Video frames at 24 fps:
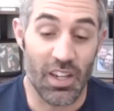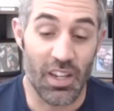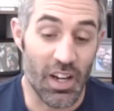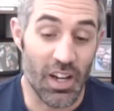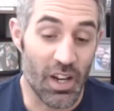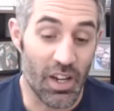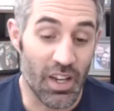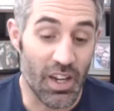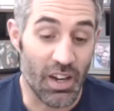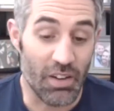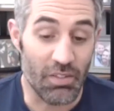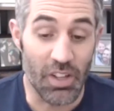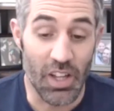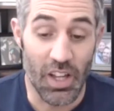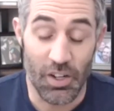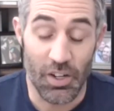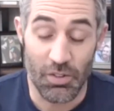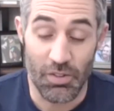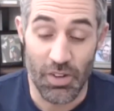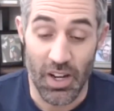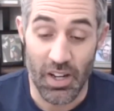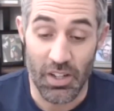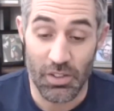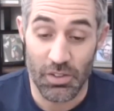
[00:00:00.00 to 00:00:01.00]
I have a lot of
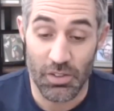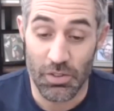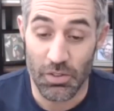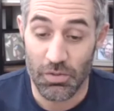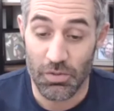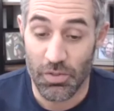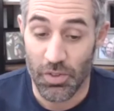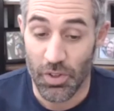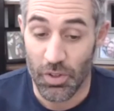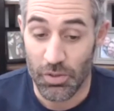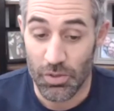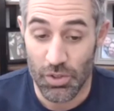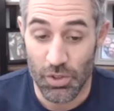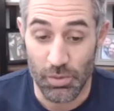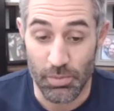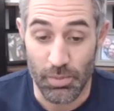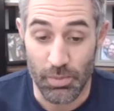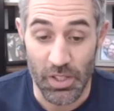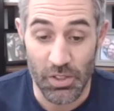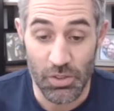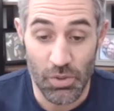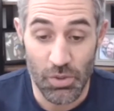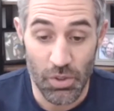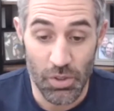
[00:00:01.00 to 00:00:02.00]
gratitude for those two
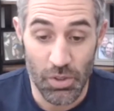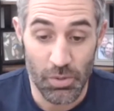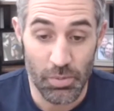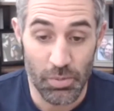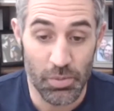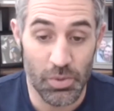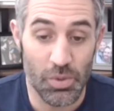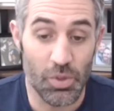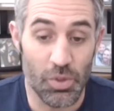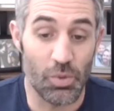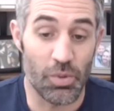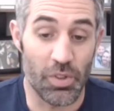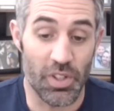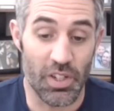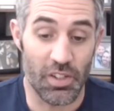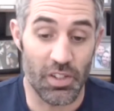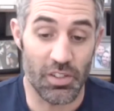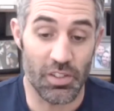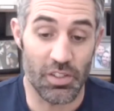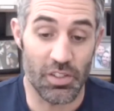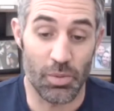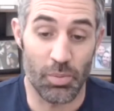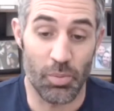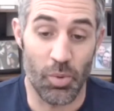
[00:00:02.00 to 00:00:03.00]
men's groups who were there
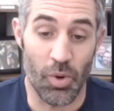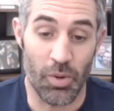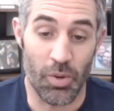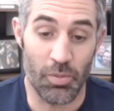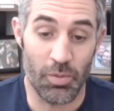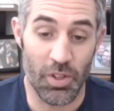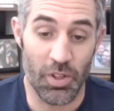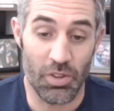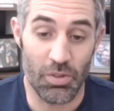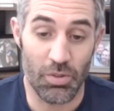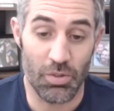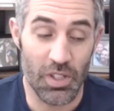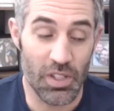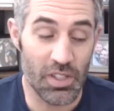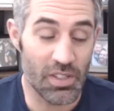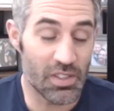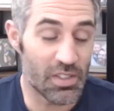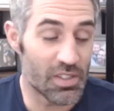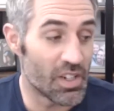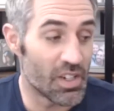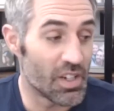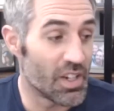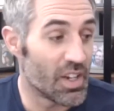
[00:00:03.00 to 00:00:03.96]
to support me through this,